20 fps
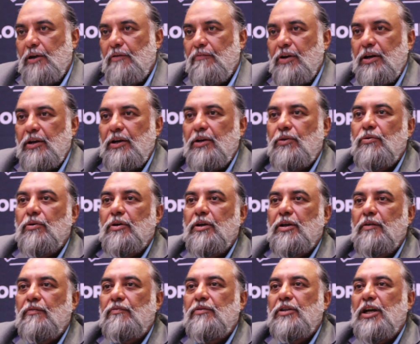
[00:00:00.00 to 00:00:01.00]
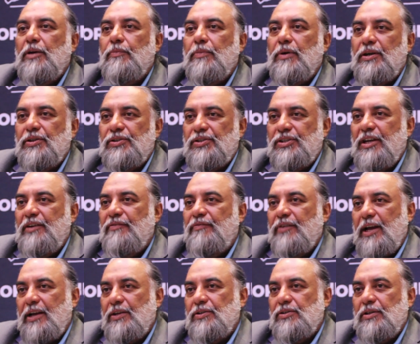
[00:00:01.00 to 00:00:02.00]
We need to give them a safe
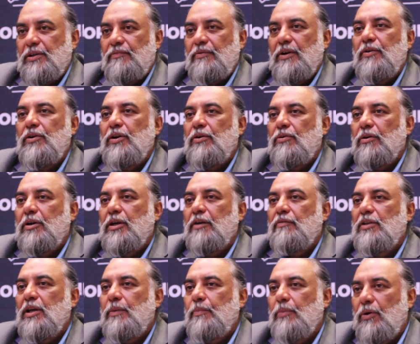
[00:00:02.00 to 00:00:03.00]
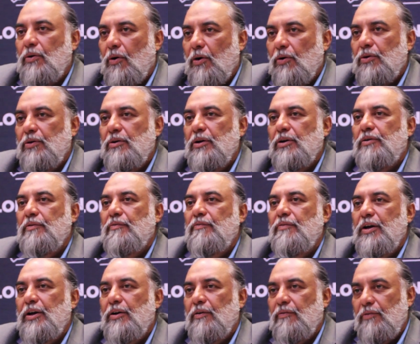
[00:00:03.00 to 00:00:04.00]
exit. We need to give them an alternative
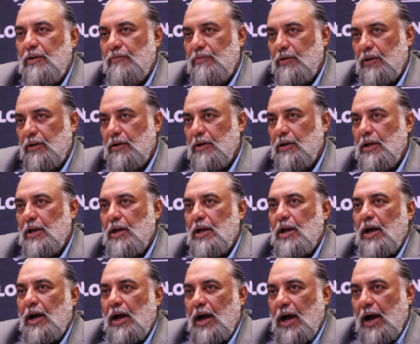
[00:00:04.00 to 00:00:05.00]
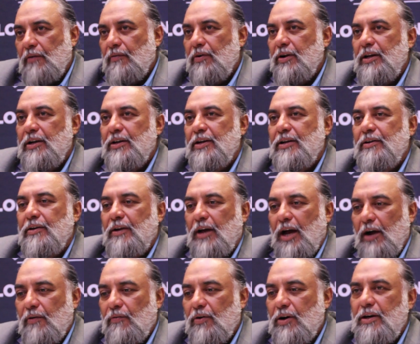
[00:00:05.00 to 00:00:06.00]
way of living.
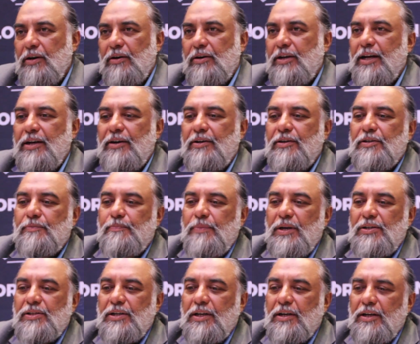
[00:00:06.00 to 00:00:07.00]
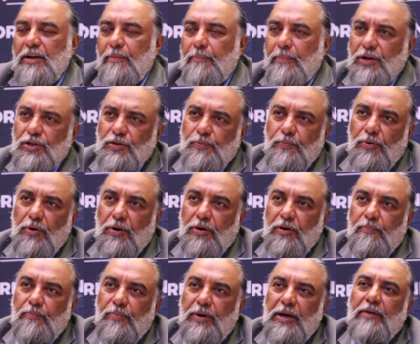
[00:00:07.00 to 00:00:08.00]
Our intent is basically a much
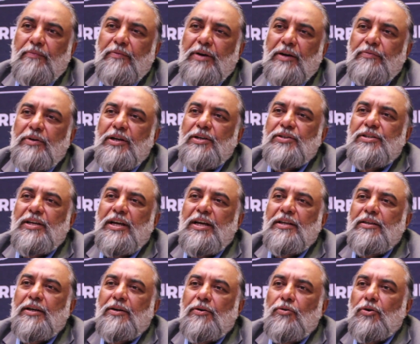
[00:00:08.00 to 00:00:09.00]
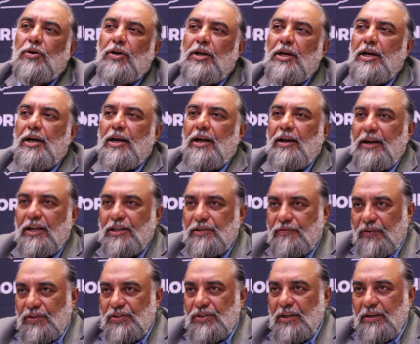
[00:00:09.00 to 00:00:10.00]
broader play where we are saying that, look, let's
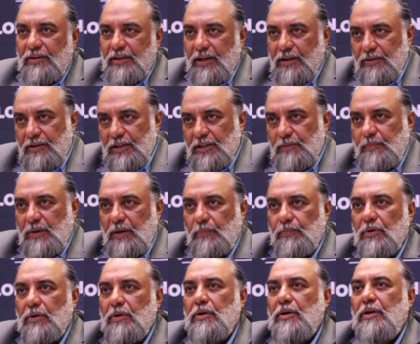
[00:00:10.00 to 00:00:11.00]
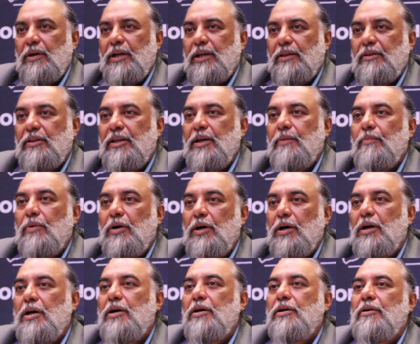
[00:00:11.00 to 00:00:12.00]
facilitate these people, let them
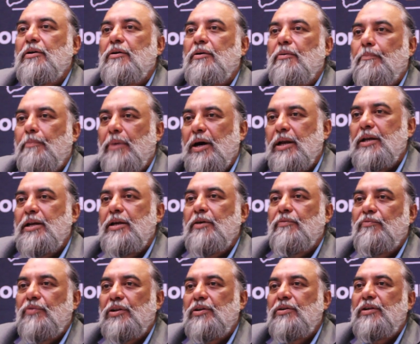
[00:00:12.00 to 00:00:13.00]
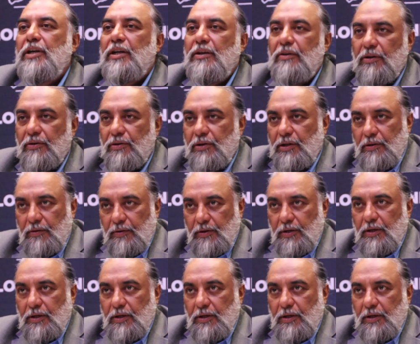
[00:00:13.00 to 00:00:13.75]
earn money with dignity.